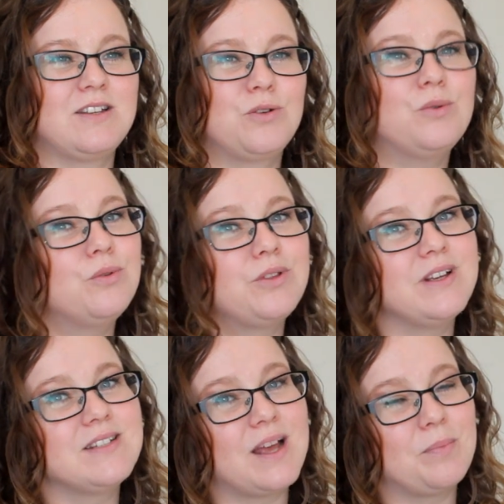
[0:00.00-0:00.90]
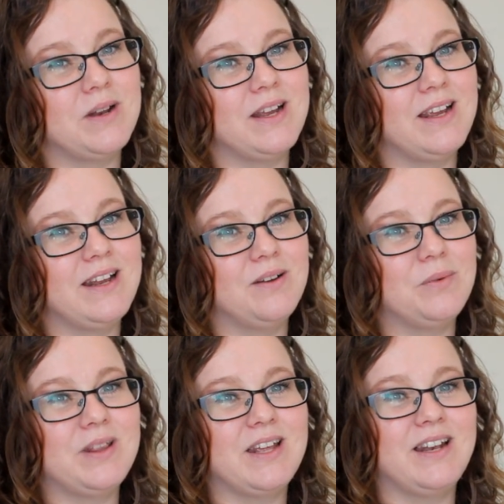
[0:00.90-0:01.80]
cool things happening
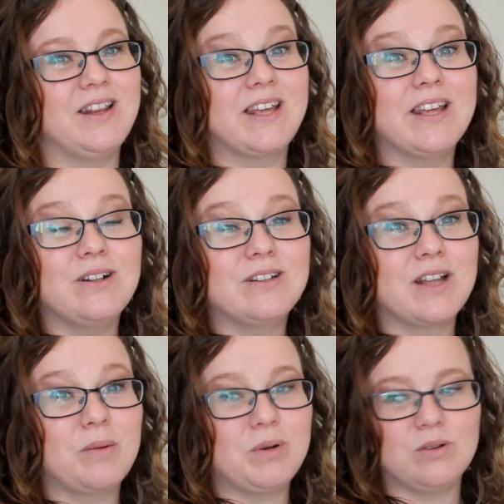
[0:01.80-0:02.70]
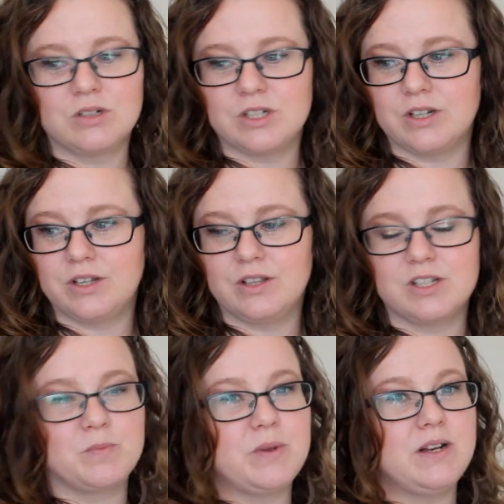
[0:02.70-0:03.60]
within the guild that I belong to, the
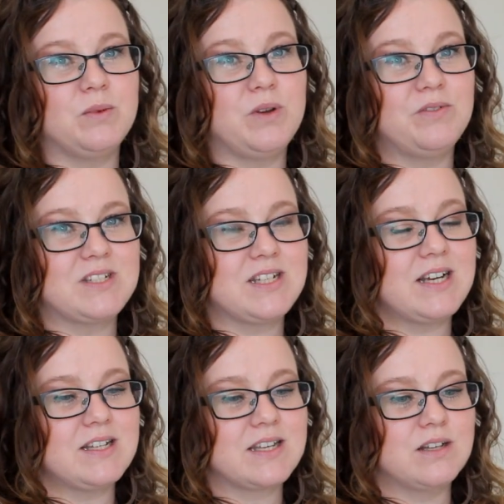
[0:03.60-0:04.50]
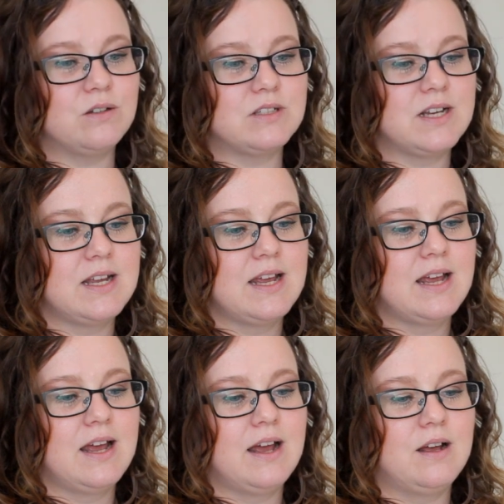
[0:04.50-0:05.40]
Spinning and Weavers Dyes Guild.
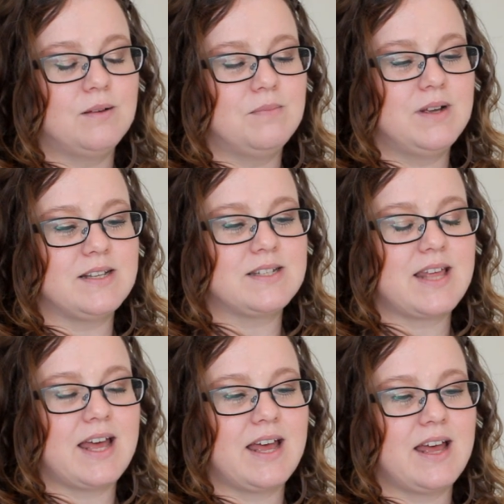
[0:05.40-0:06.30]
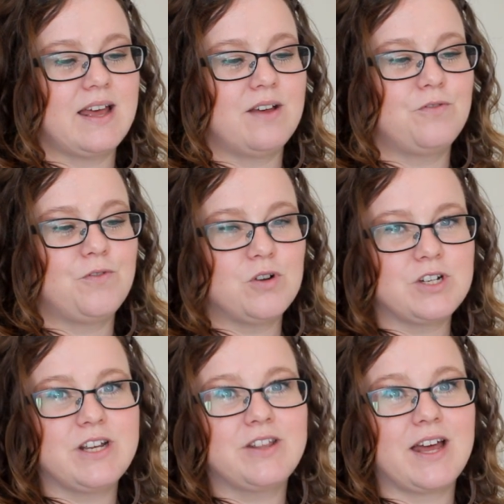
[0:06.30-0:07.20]
It's their
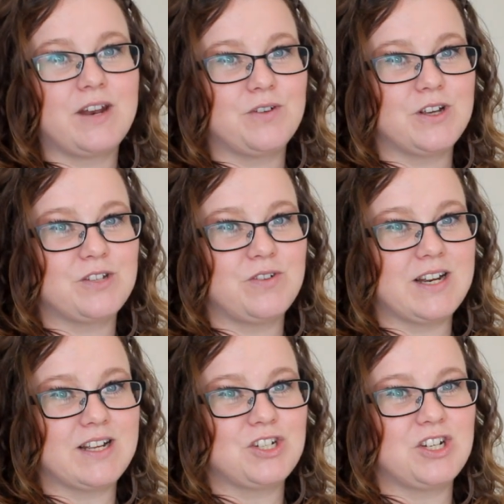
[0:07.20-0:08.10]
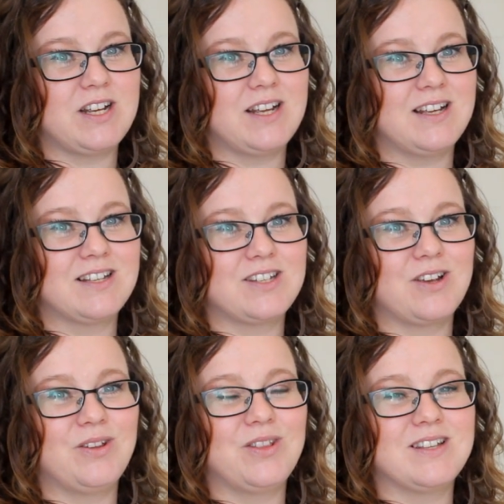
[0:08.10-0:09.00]
40th anniversary next year, so
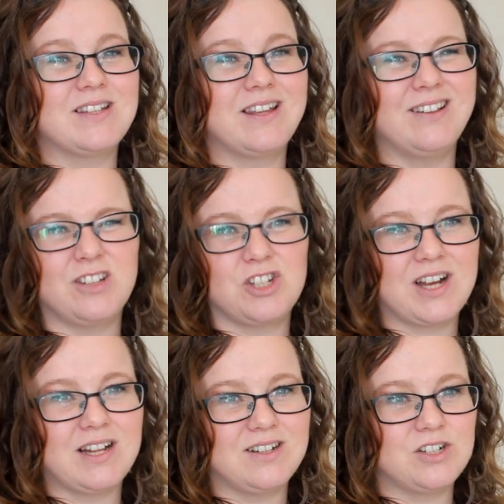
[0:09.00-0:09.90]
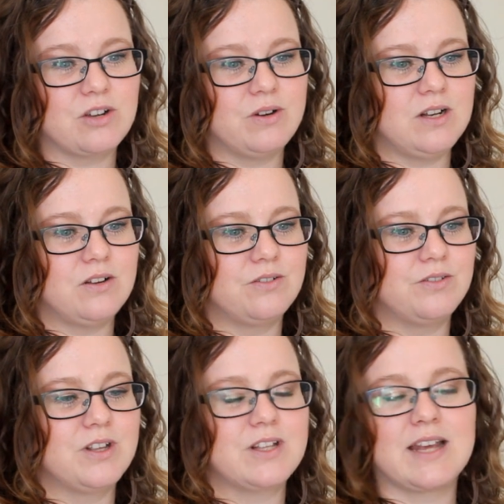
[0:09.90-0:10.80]
there's a guild challenge going along
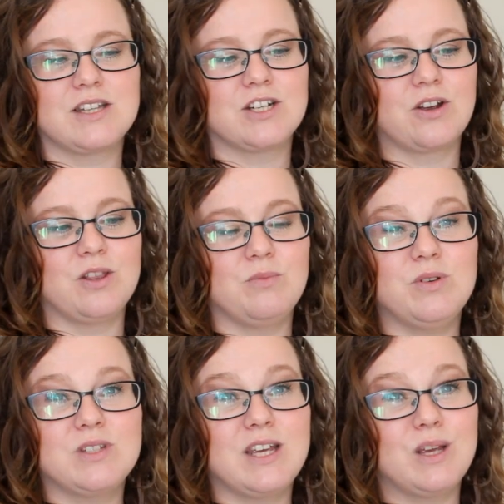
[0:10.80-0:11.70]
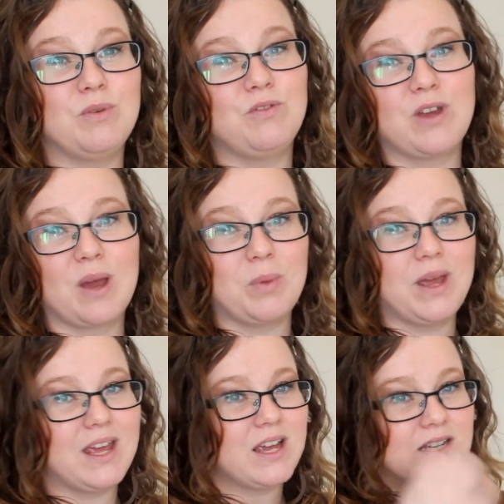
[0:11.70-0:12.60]
that gets to go in the museum if you get
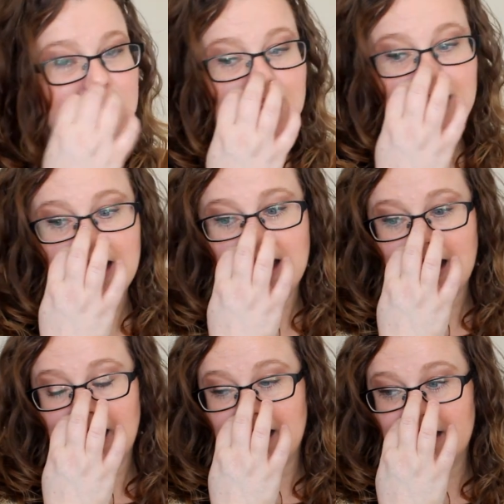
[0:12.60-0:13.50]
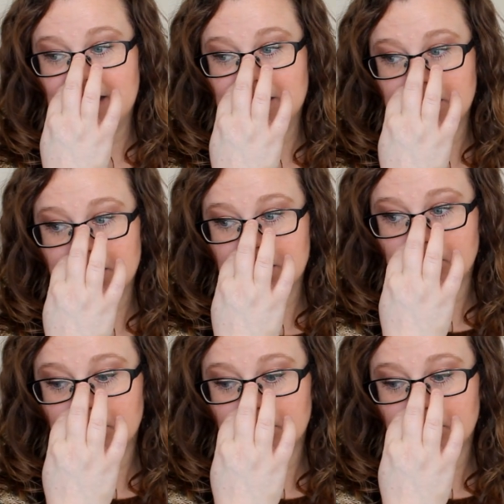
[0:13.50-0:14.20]
picked. And